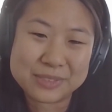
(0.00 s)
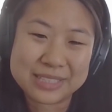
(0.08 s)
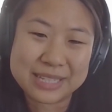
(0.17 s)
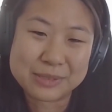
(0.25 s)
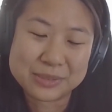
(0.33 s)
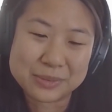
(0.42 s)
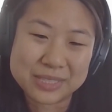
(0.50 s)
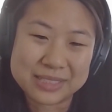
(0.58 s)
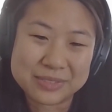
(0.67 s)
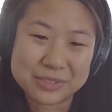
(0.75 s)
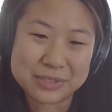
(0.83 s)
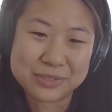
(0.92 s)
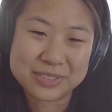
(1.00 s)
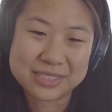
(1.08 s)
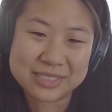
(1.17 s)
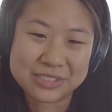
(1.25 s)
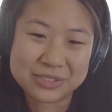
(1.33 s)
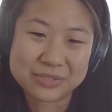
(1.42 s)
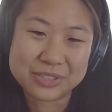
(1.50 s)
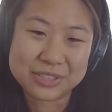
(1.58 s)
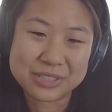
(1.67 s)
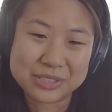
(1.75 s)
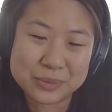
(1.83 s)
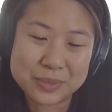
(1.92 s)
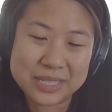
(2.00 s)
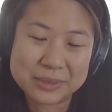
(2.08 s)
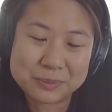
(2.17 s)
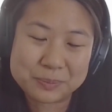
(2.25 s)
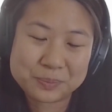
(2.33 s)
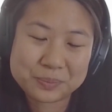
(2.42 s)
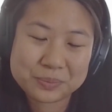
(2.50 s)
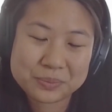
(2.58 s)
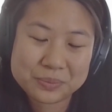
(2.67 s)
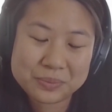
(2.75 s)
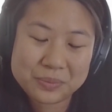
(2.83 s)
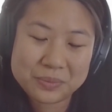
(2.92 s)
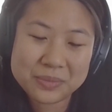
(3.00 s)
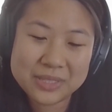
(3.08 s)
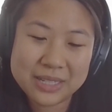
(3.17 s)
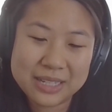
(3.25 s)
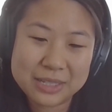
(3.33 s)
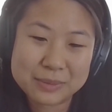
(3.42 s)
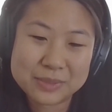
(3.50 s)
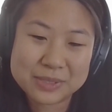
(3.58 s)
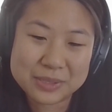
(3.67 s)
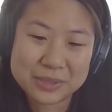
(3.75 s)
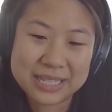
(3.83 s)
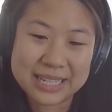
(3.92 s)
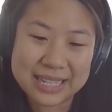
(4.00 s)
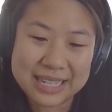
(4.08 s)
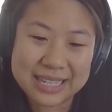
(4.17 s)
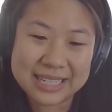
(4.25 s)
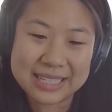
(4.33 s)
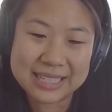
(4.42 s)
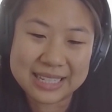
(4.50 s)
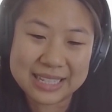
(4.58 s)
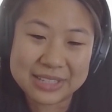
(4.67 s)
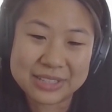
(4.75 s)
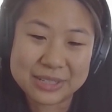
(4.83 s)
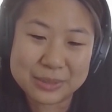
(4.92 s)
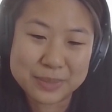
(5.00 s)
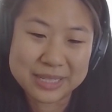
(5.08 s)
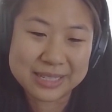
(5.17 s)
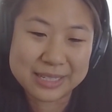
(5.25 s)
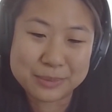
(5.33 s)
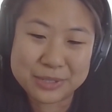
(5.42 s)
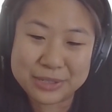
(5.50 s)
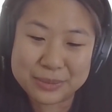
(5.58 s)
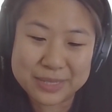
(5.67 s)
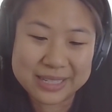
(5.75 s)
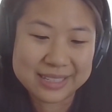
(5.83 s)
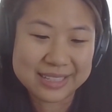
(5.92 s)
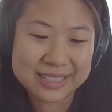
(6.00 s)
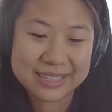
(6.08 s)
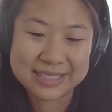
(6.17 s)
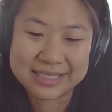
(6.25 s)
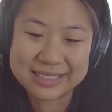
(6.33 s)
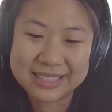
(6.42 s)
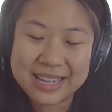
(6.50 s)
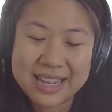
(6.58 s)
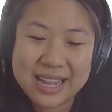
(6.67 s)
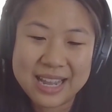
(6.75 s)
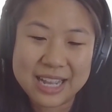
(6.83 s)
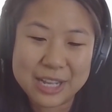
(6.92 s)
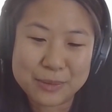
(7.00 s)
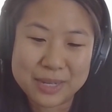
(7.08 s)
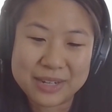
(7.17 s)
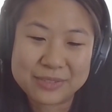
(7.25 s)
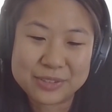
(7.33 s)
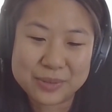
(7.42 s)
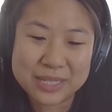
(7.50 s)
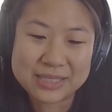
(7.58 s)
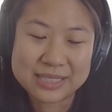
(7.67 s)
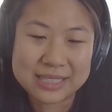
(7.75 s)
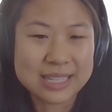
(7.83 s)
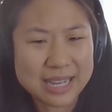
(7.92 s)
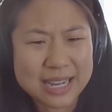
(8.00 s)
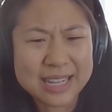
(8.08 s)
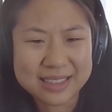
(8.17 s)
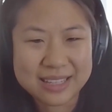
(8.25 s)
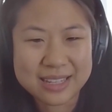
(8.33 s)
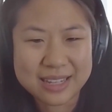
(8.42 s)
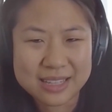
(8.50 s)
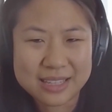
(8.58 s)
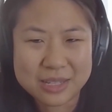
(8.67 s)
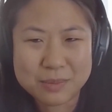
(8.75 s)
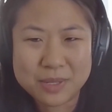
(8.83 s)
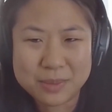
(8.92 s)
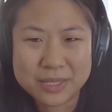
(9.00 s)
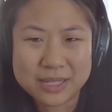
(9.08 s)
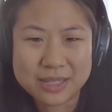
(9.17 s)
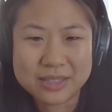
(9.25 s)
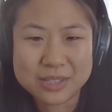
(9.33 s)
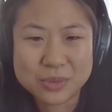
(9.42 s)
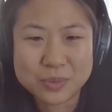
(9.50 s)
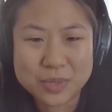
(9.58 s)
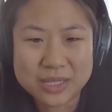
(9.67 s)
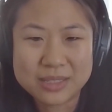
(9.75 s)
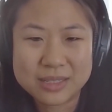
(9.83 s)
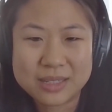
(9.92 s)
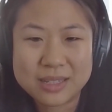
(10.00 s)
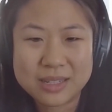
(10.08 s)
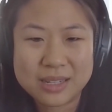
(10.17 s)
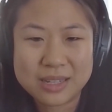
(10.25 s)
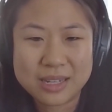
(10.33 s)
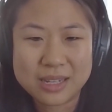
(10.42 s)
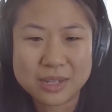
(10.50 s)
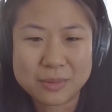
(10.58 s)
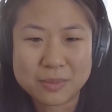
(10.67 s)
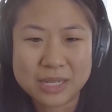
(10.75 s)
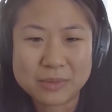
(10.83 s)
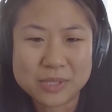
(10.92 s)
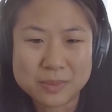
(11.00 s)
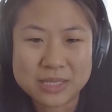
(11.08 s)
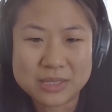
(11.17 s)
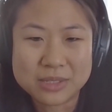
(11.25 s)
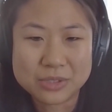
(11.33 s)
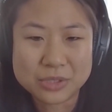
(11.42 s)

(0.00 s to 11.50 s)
So that was a really difficult decision for her as well. So yeah, I thought about it, I prayed about it, and After a while, I was like, yeah, I think public health is what I was meant to